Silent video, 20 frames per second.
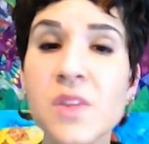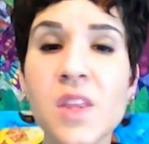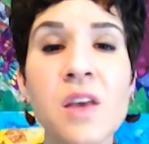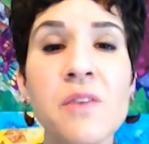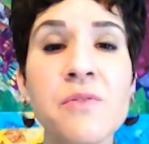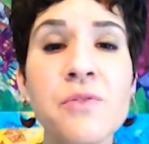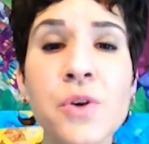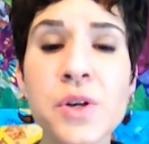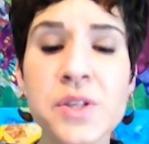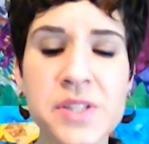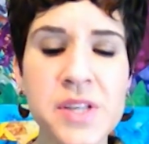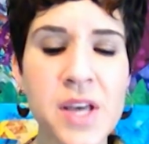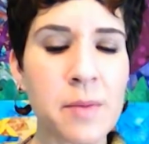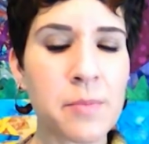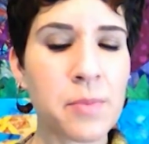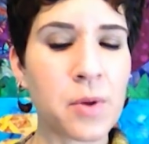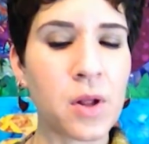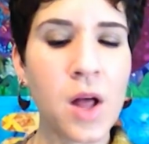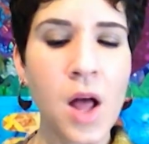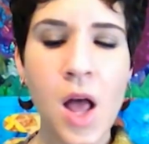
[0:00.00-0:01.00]
For
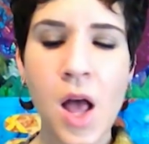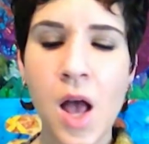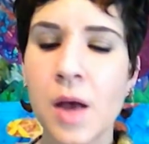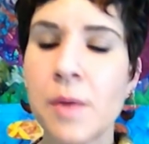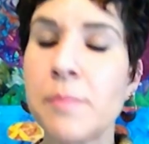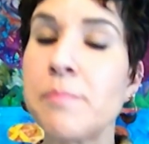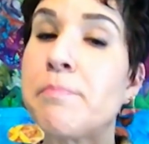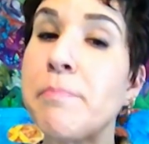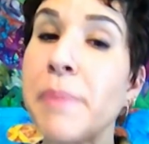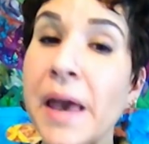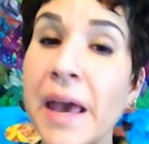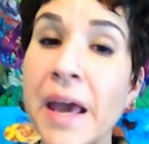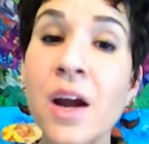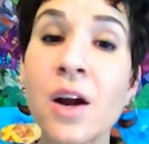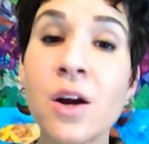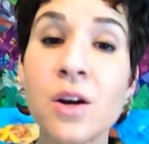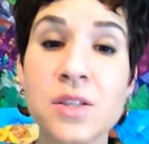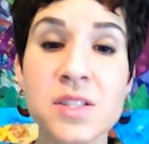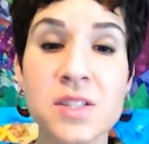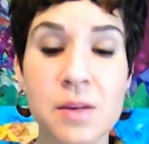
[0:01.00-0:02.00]
example,
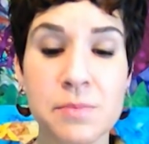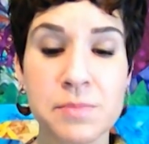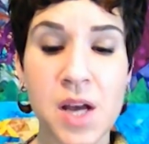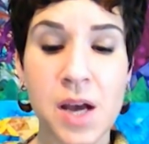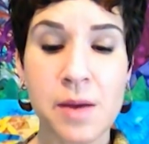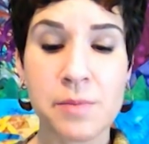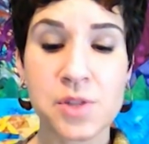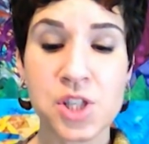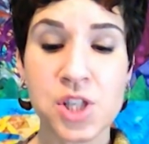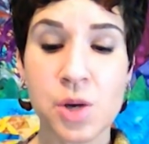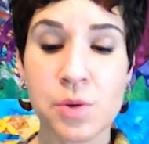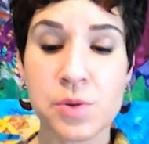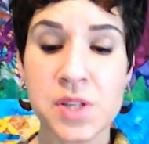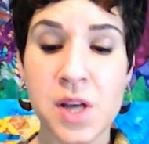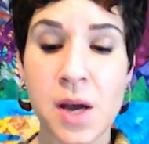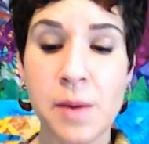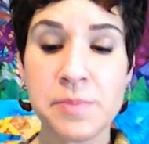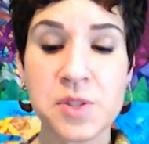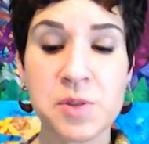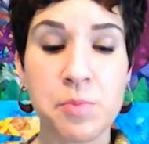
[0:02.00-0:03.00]
bear sometimes shows
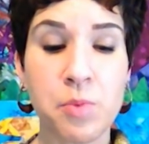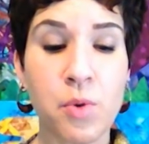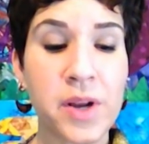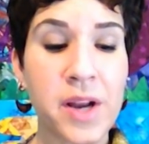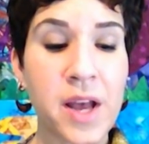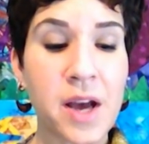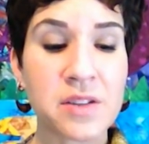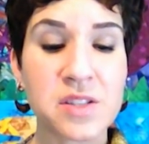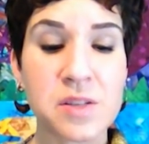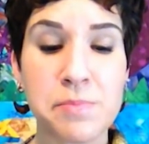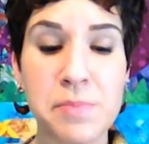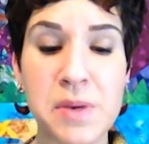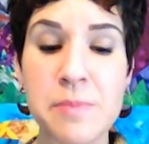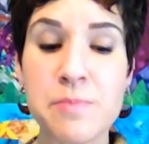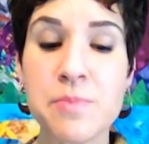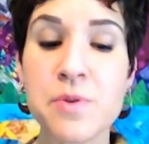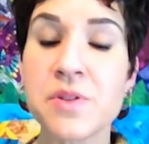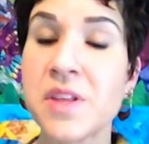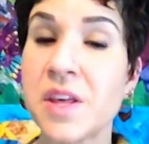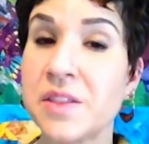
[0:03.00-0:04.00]
up to point out to
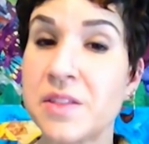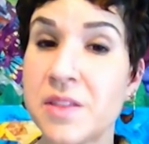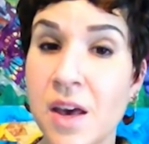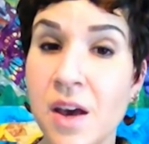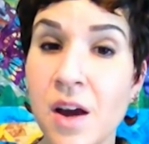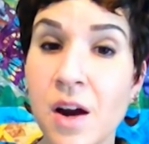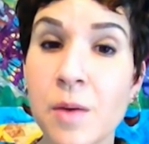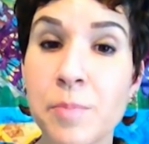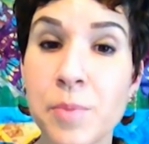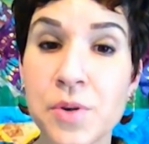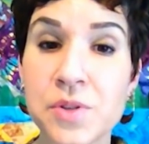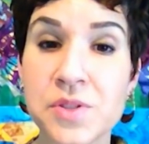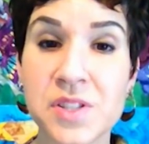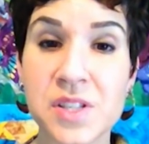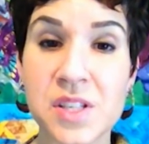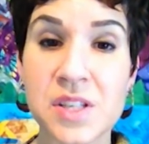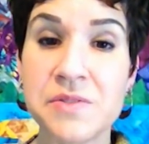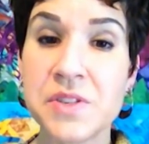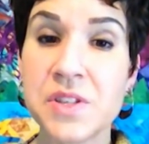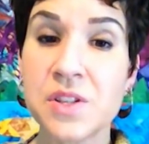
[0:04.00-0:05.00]
people that they are
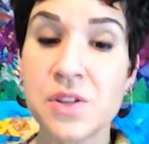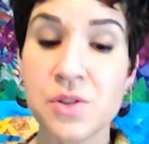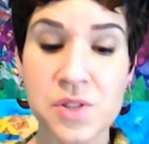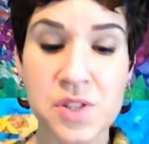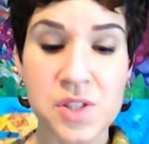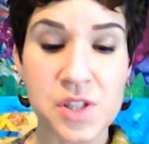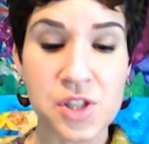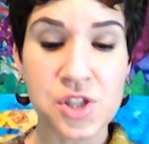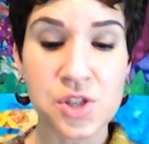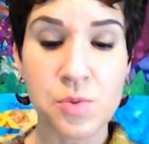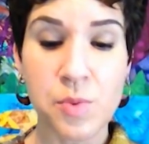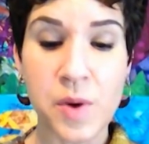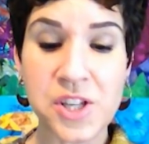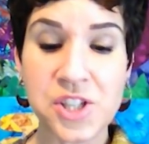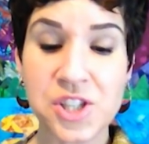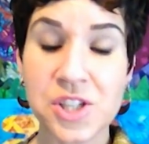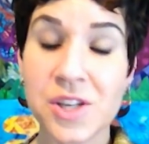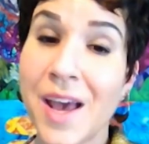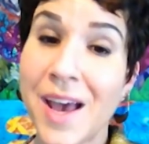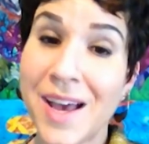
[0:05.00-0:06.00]
perceiving their
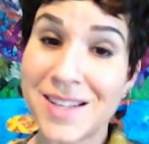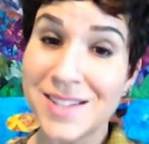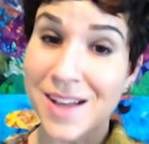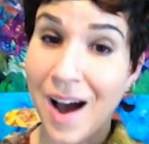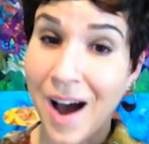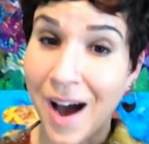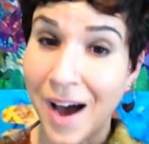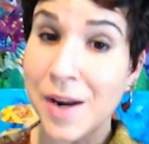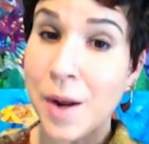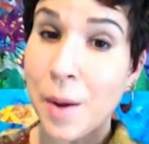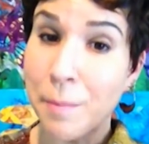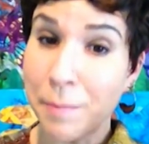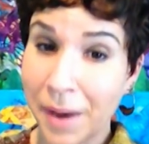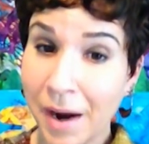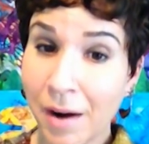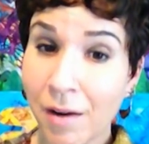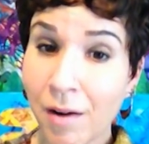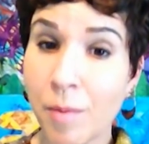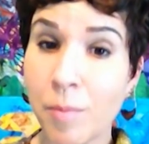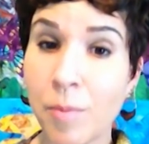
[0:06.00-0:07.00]
situation as
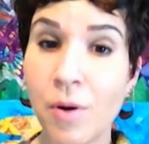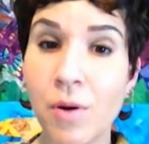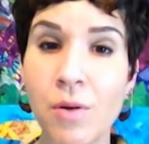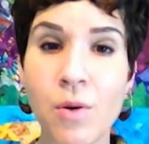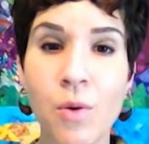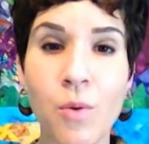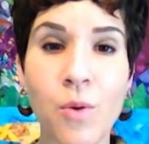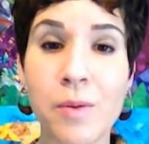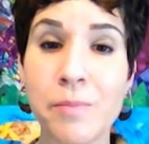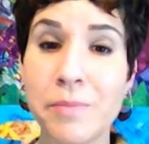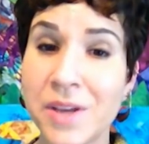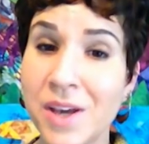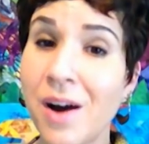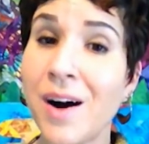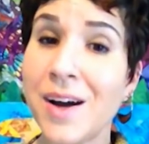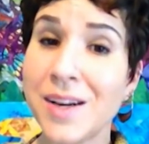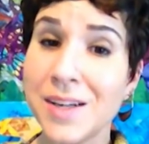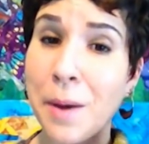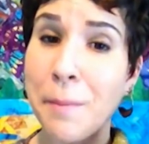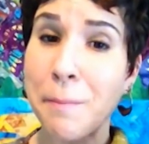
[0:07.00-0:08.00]
unbearable or
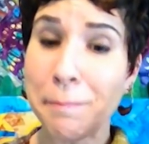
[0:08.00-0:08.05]
beyond